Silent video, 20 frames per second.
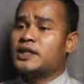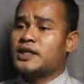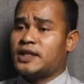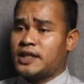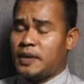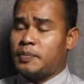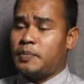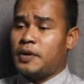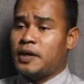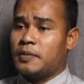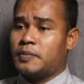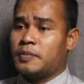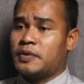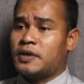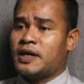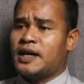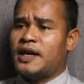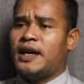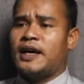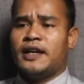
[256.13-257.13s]
step up
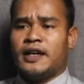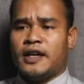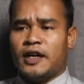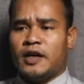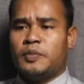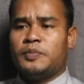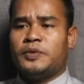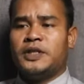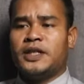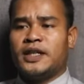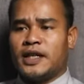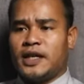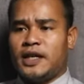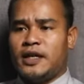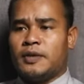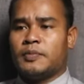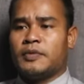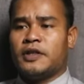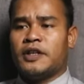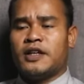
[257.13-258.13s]
and help to
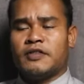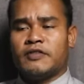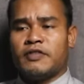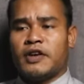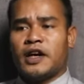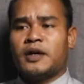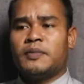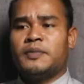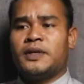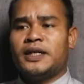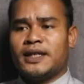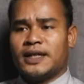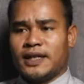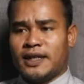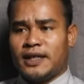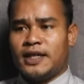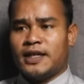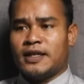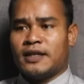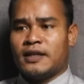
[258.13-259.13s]
keep the environment
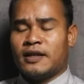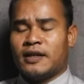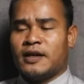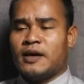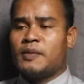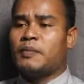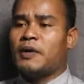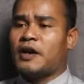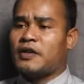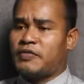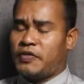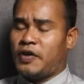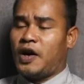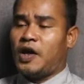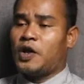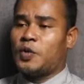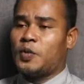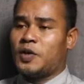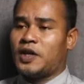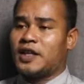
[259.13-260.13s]
clean by
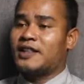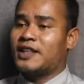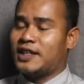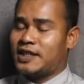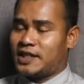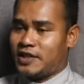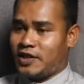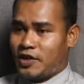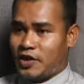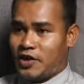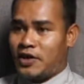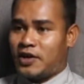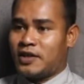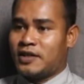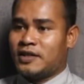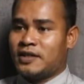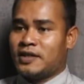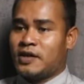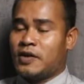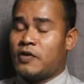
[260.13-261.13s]
following this law
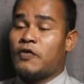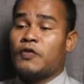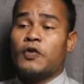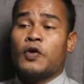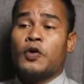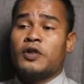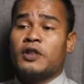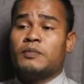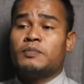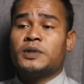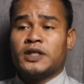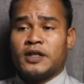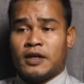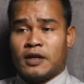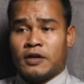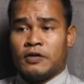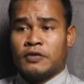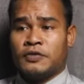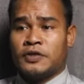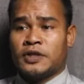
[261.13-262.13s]
for
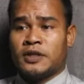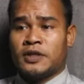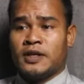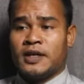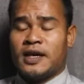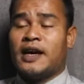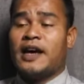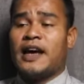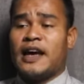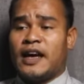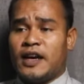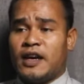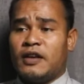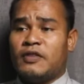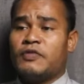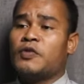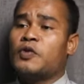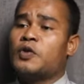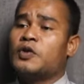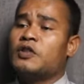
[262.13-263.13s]
themselves and
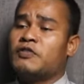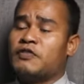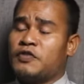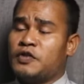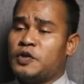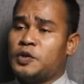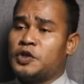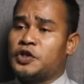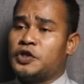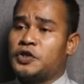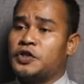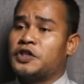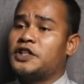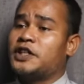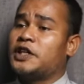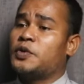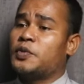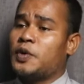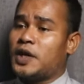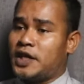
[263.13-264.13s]
for the future
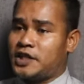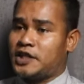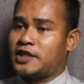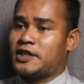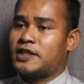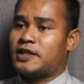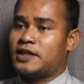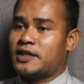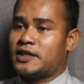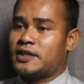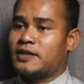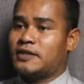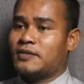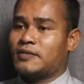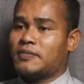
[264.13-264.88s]
generations.